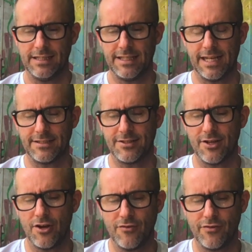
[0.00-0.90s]
that he had to
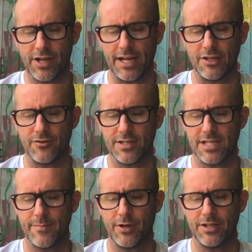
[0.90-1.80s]
turn over again and try
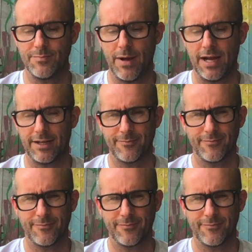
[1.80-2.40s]
sleeping on his back.